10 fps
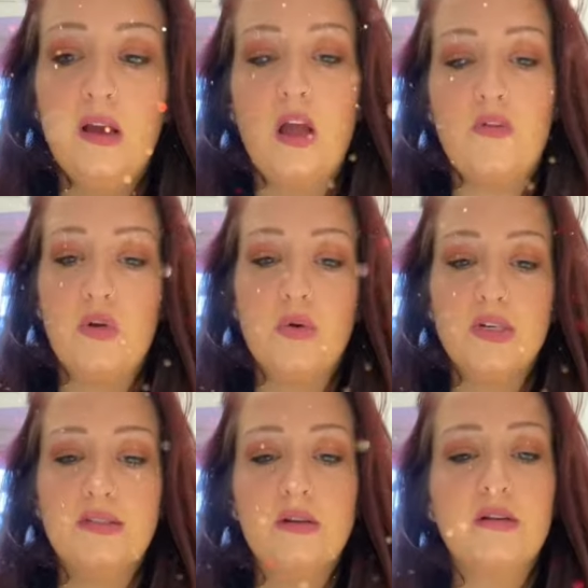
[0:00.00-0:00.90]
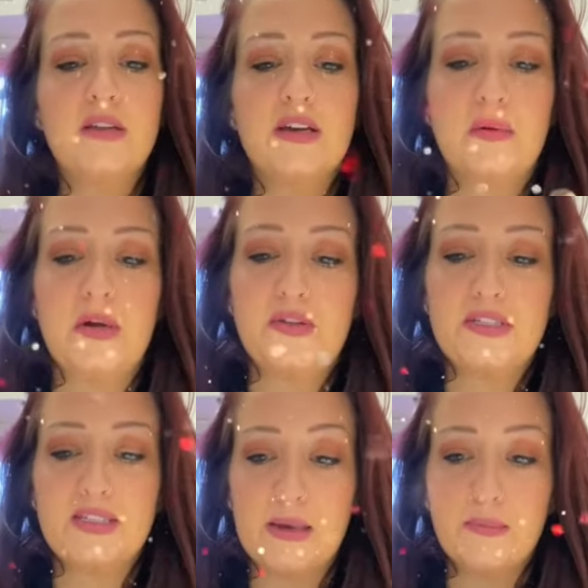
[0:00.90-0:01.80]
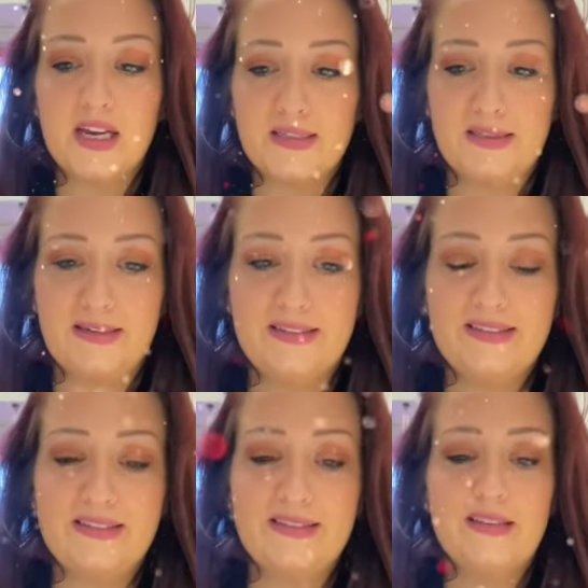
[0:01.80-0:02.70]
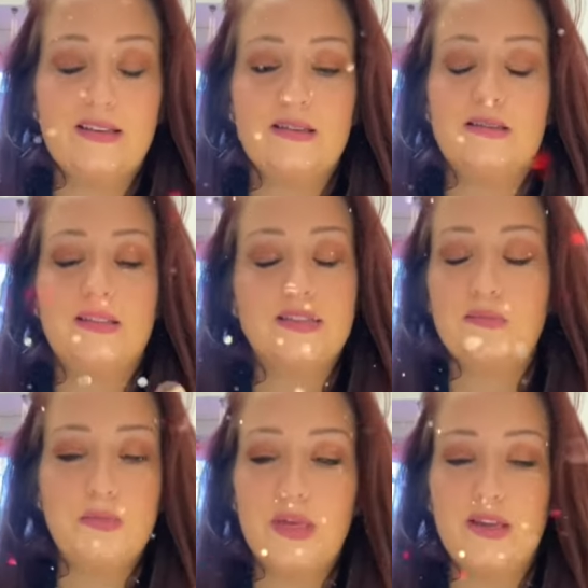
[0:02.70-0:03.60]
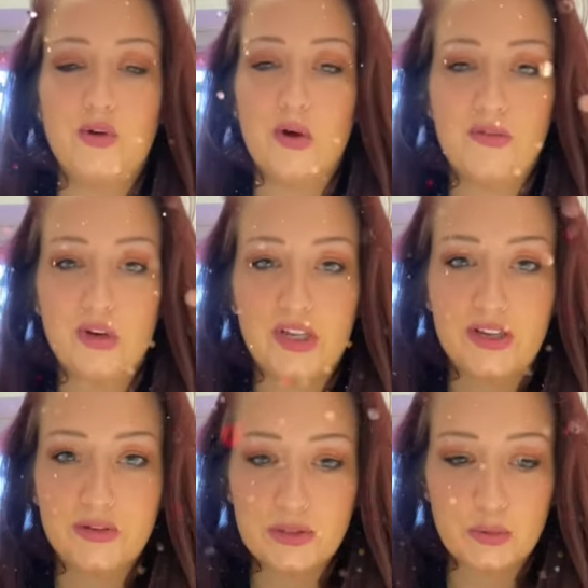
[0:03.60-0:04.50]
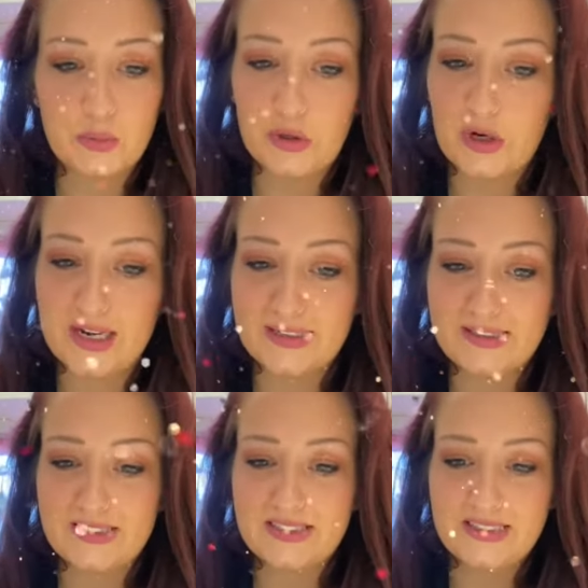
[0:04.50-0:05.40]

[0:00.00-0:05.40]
If you are circling around the same lesson, that doesn't mean you haven't healed or progressed.